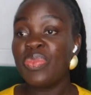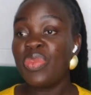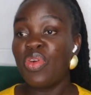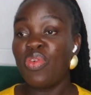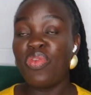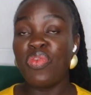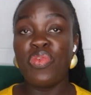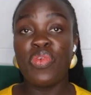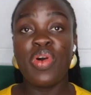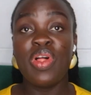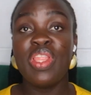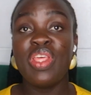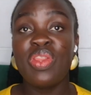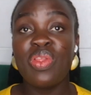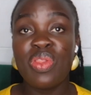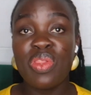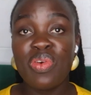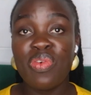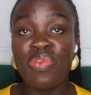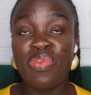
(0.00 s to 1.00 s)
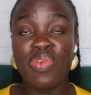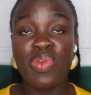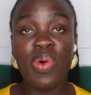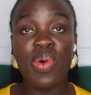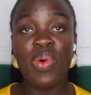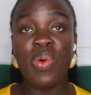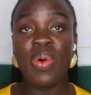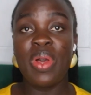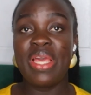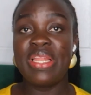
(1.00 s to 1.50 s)
falling on the
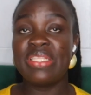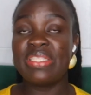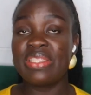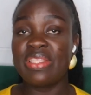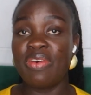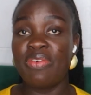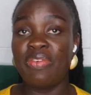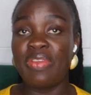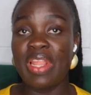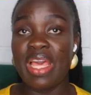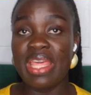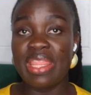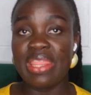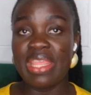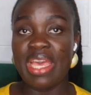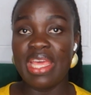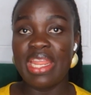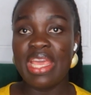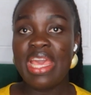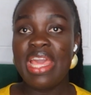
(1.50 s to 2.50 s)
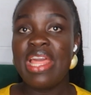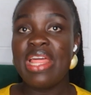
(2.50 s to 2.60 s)
floor and stuff like that.